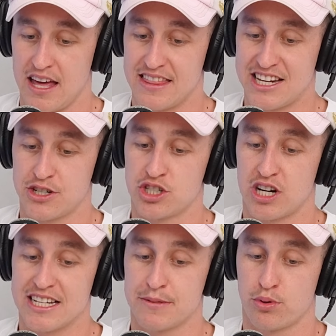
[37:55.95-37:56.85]
That should
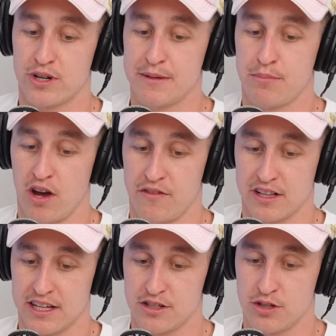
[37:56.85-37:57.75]
trace pretty
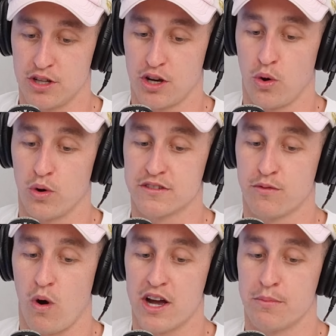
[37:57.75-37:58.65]
perfectly to the cause of
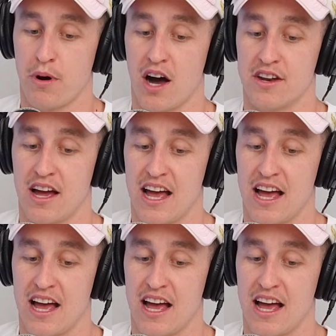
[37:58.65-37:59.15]
why your partner